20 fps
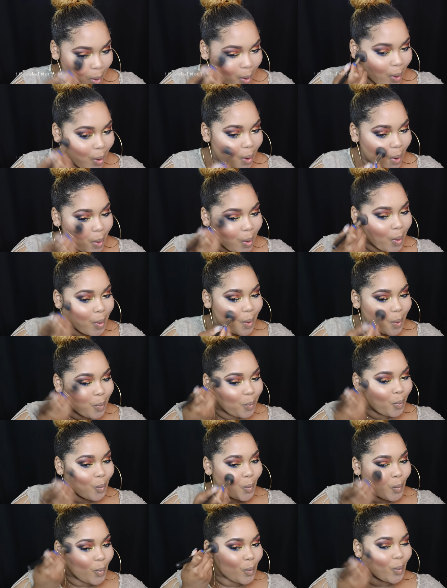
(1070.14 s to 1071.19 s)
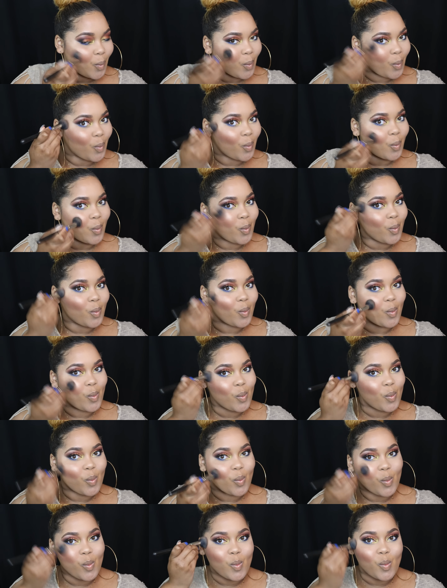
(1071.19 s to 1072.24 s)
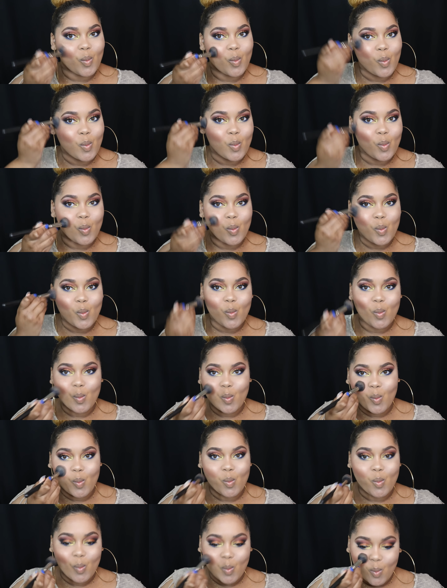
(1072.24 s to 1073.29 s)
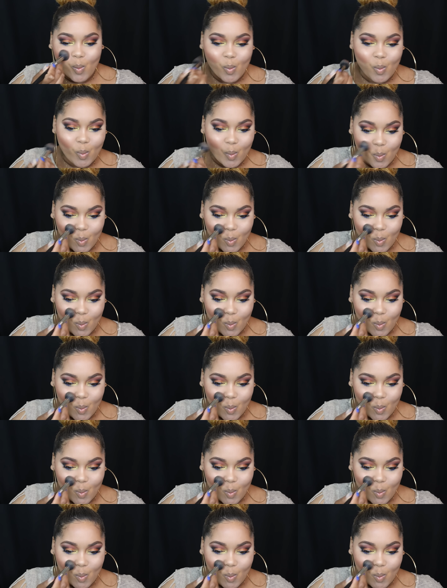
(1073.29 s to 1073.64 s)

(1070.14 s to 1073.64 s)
(silence)